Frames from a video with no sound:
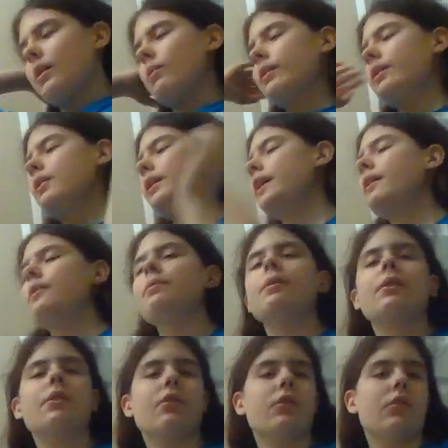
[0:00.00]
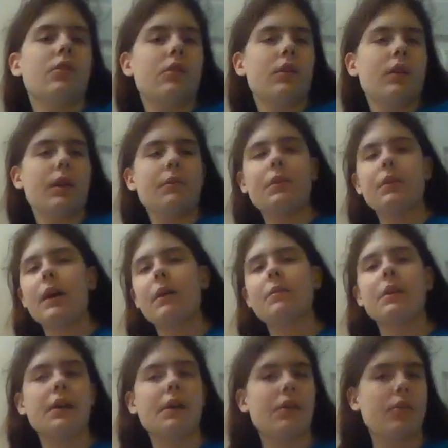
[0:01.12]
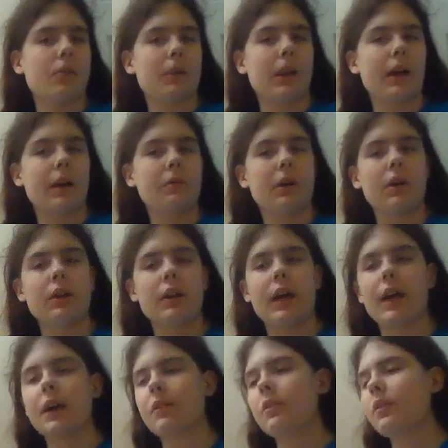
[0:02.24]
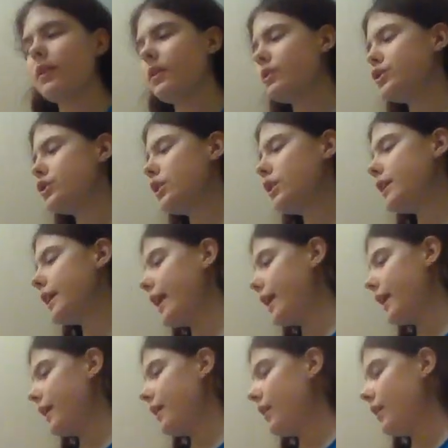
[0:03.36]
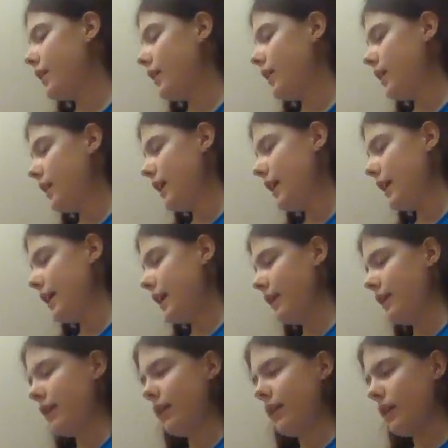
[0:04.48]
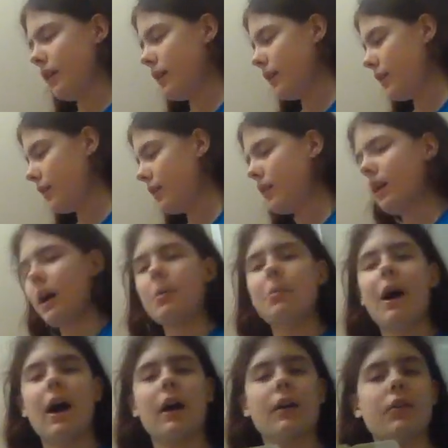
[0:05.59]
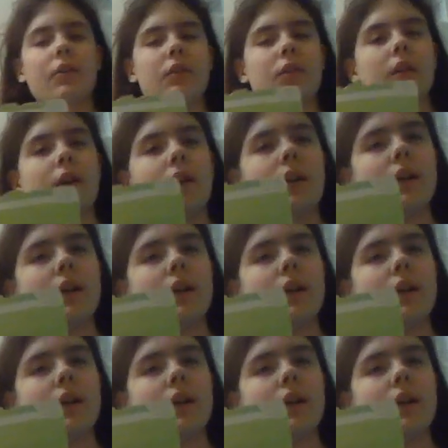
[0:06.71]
when you get your first, if you have a year's supply of contacts, you should get it in a box